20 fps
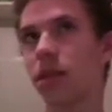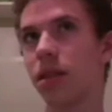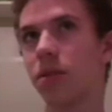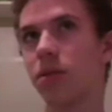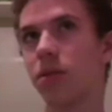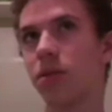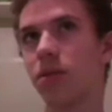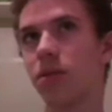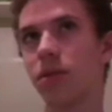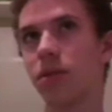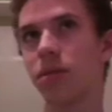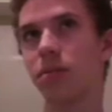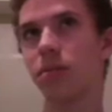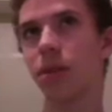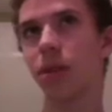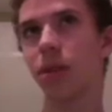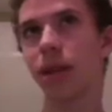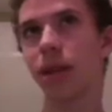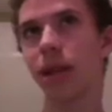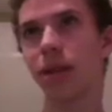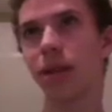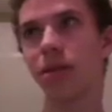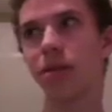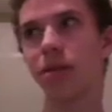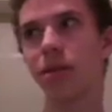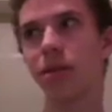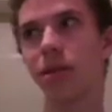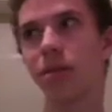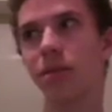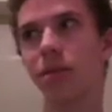It was for bow and arrow
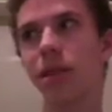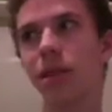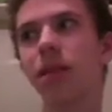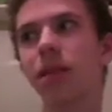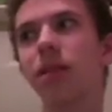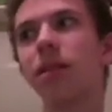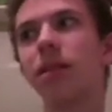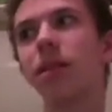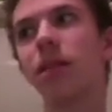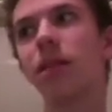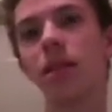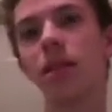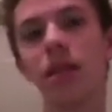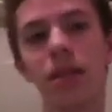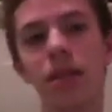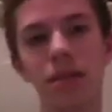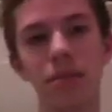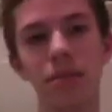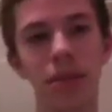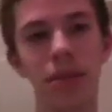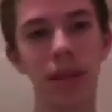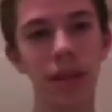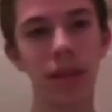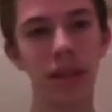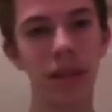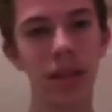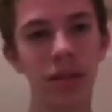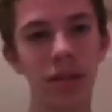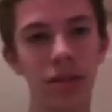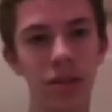or something, but
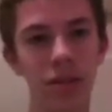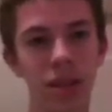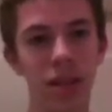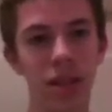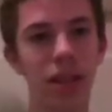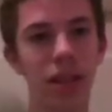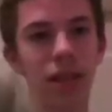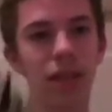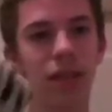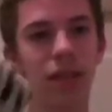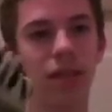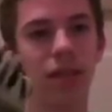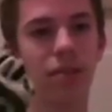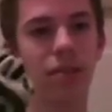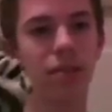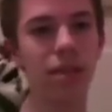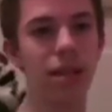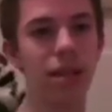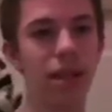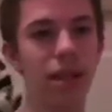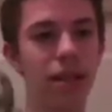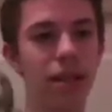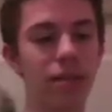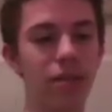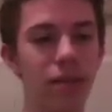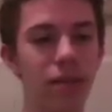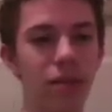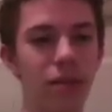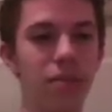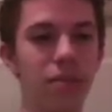it was like a glove to protect
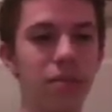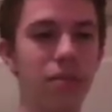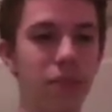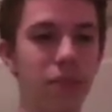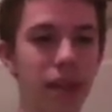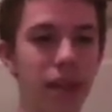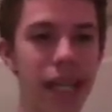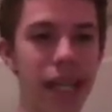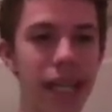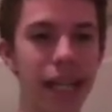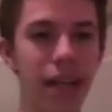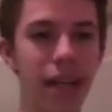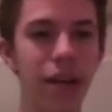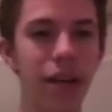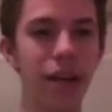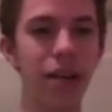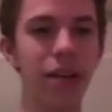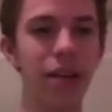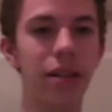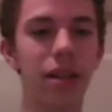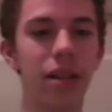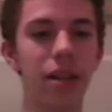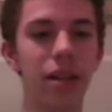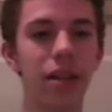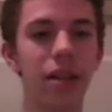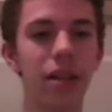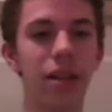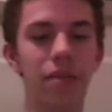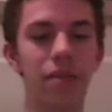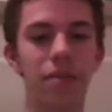from getting hurt.
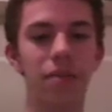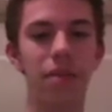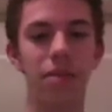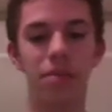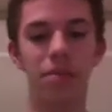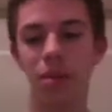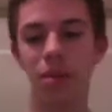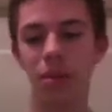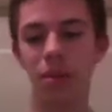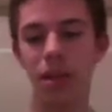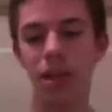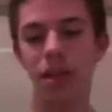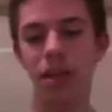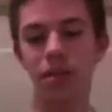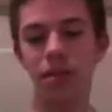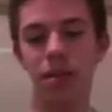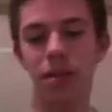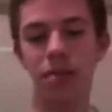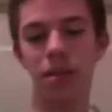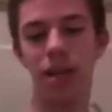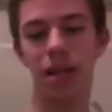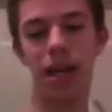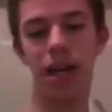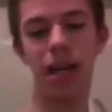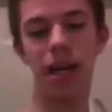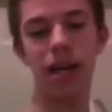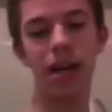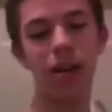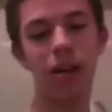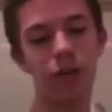What I'm gonna do is I'm gonna
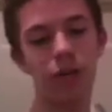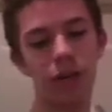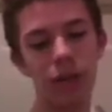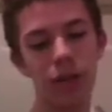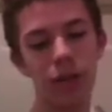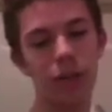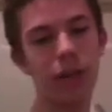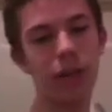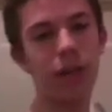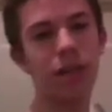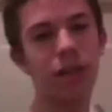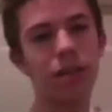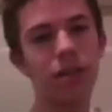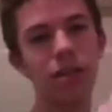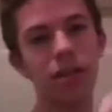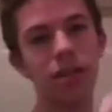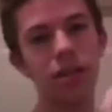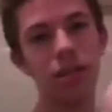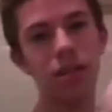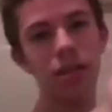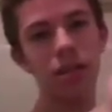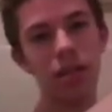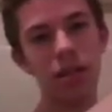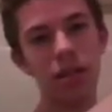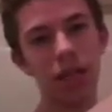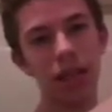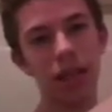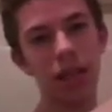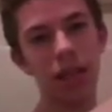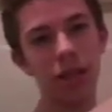have a piece
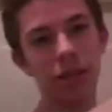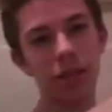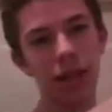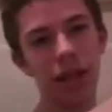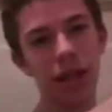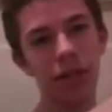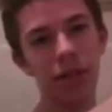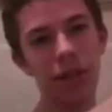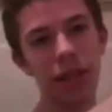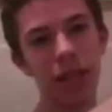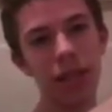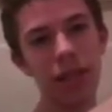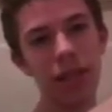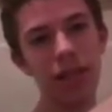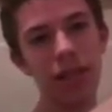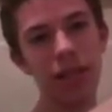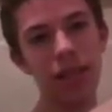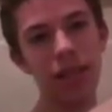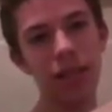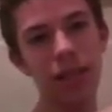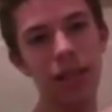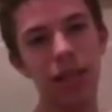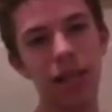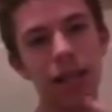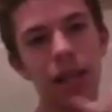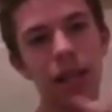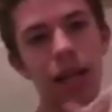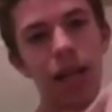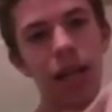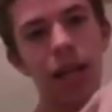like over here where this is,
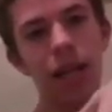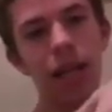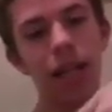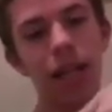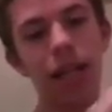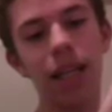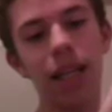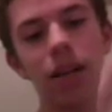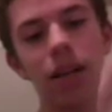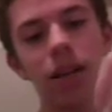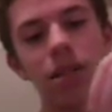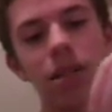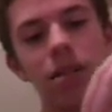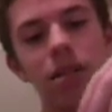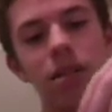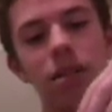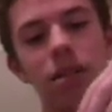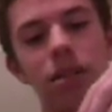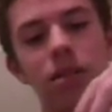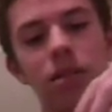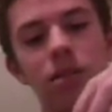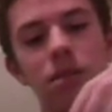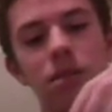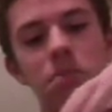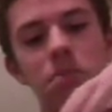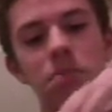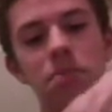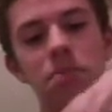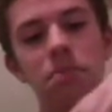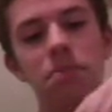and then also those
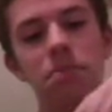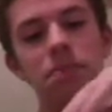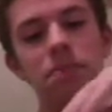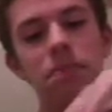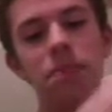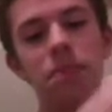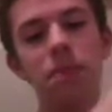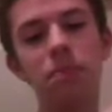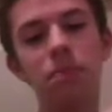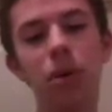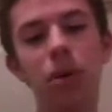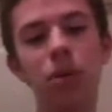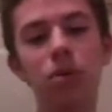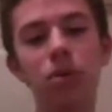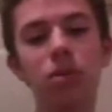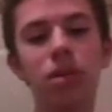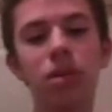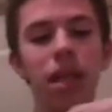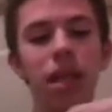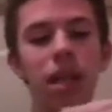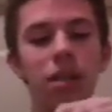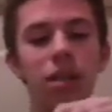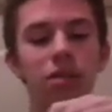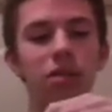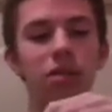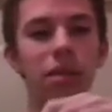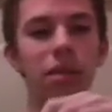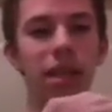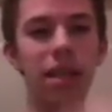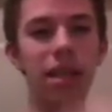bolts kind of
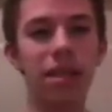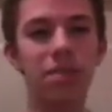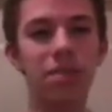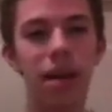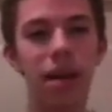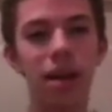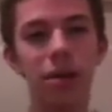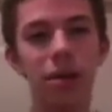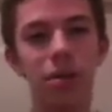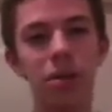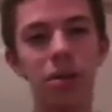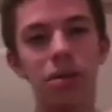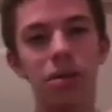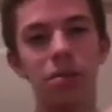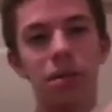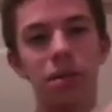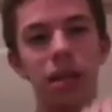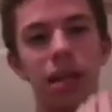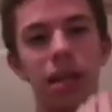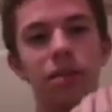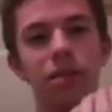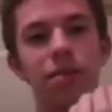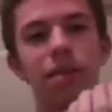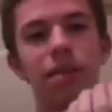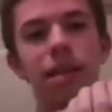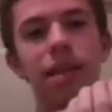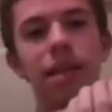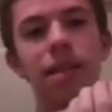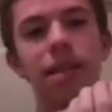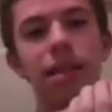rub against my elbow, so I'm gonna have
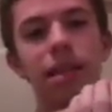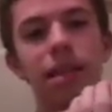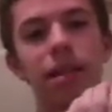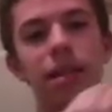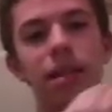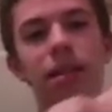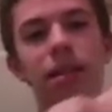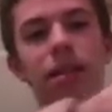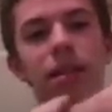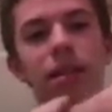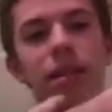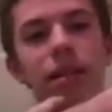a piece here,